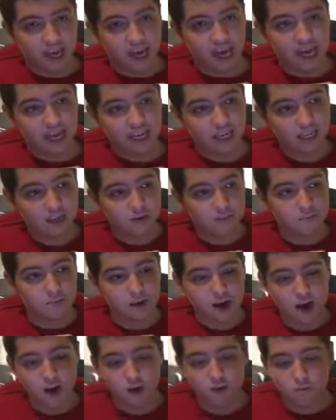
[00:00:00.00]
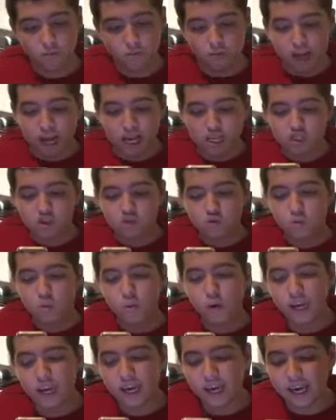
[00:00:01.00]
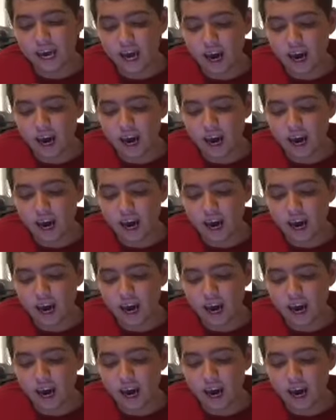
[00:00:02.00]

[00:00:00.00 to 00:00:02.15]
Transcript: And about last week,